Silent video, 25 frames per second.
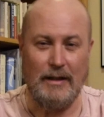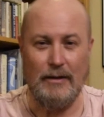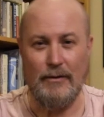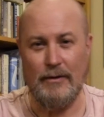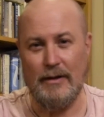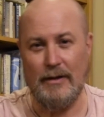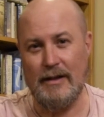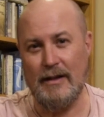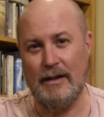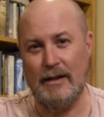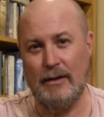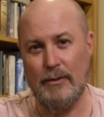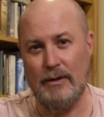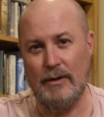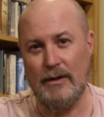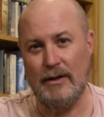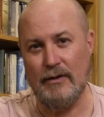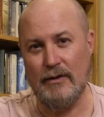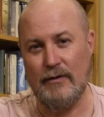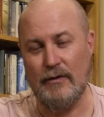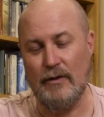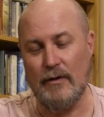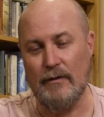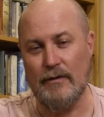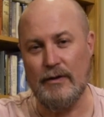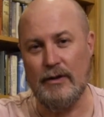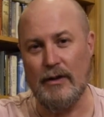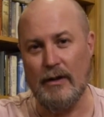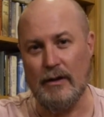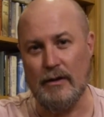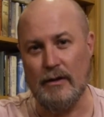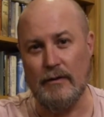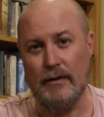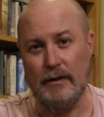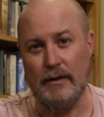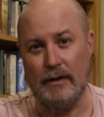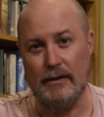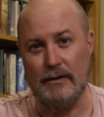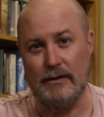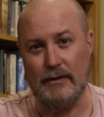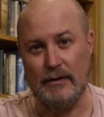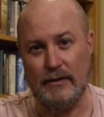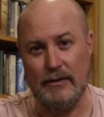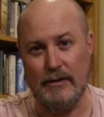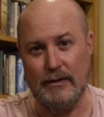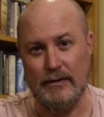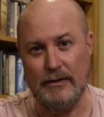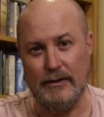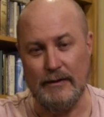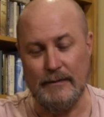don't think anyone does film photography because it's
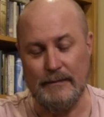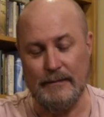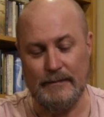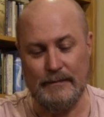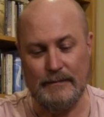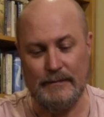easy.